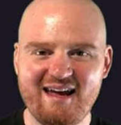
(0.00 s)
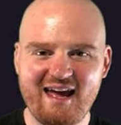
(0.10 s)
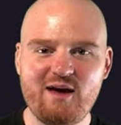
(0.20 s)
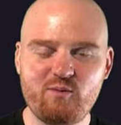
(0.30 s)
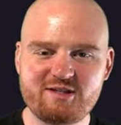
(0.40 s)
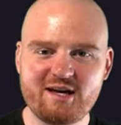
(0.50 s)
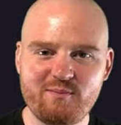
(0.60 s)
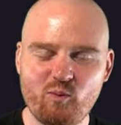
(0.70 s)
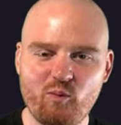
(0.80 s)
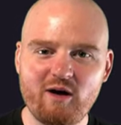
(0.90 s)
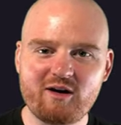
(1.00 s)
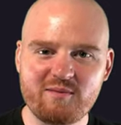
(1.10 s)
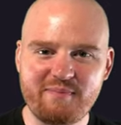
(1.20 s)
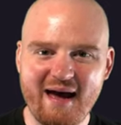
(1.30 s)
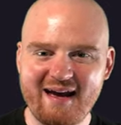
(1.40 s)
Hey, what's up?
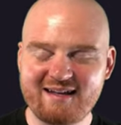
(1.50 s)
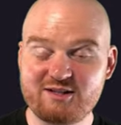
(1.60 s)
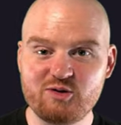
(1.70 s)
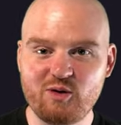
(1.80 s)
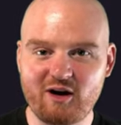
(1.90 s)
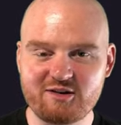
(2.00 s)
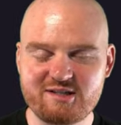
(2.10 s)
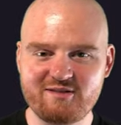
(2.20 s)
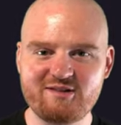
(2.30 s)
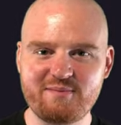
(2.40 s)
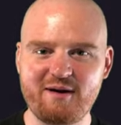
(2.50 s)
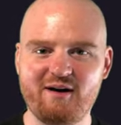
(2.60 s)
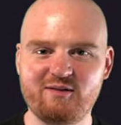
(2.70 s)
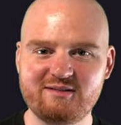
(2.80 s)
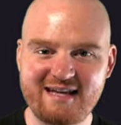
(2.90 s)
Welcome back to our series
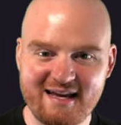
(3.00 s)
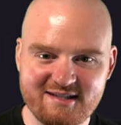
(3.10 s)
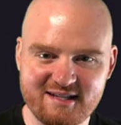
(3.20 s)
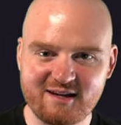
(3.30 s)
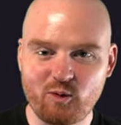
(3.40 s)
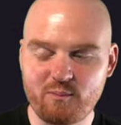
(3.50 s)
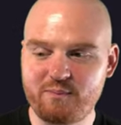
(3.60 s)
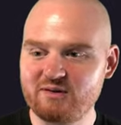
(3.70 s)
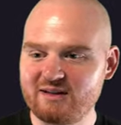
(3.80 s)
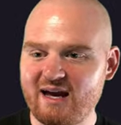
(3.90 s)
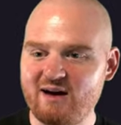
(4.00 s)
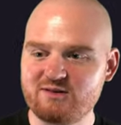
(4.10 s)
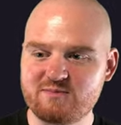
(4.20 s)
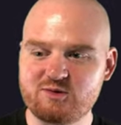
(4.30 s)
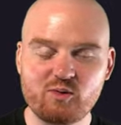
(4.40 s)
about testing. We're building out
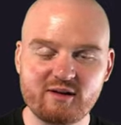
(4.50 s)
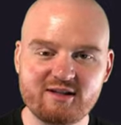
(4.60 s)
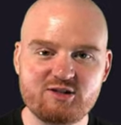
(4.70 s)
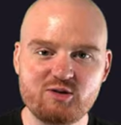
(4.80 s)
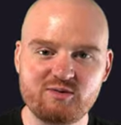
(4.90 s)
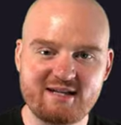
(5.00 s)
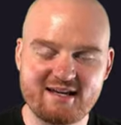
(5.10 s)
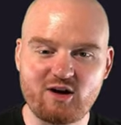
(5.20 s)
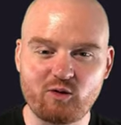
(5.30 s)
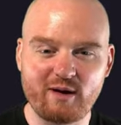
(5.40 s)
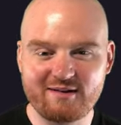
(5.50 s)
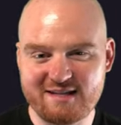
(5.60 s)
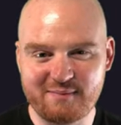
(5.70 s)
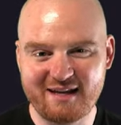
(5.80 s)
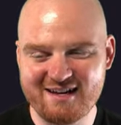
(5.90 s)
some tooling to test our Rails
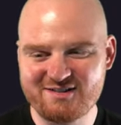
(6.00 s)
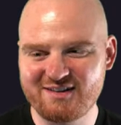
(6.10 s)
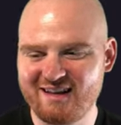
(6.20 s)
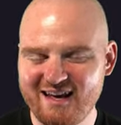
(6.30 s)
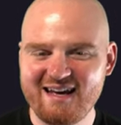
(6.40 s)
application.